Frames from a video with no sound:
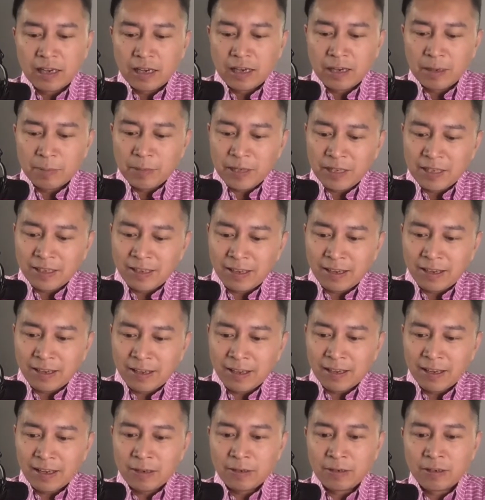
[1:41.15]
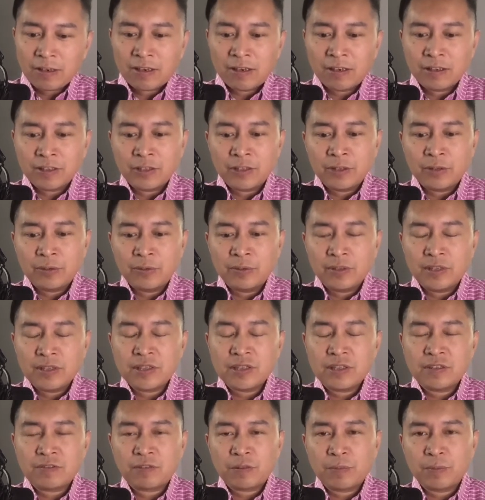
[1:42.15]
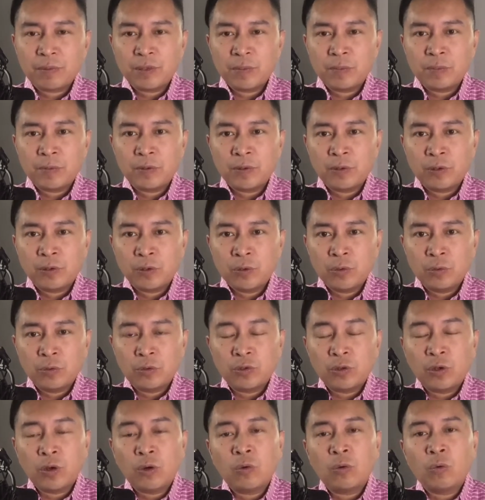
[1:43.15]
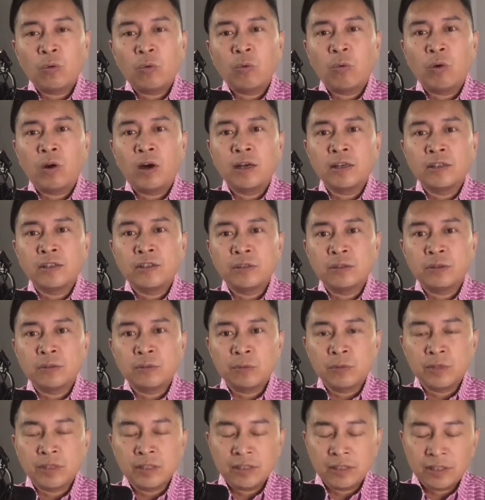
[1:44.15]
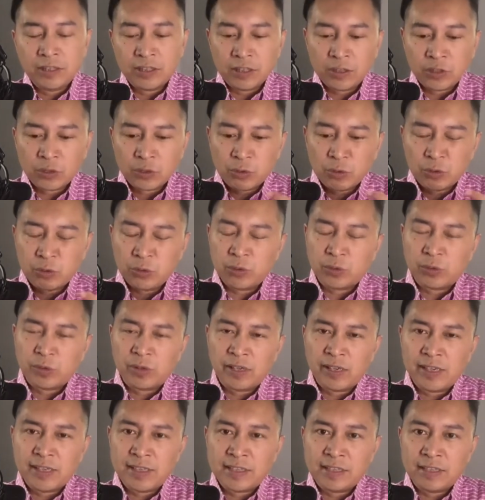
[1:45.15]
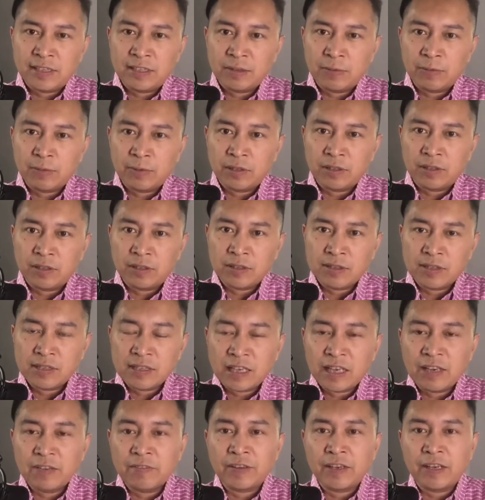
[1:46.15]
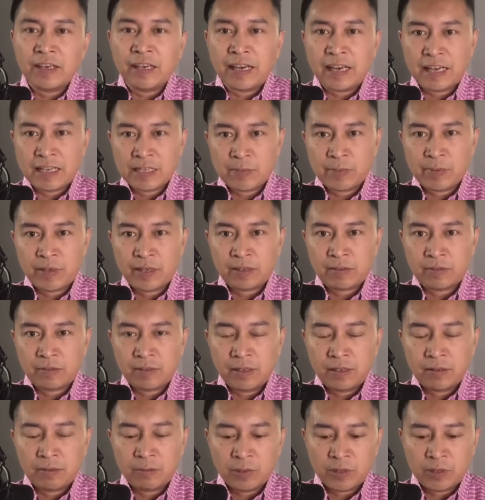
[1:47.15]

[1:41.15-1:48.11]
I mean, I'd argue this is for people who don't want to really go too crazy with the saving aspect, right?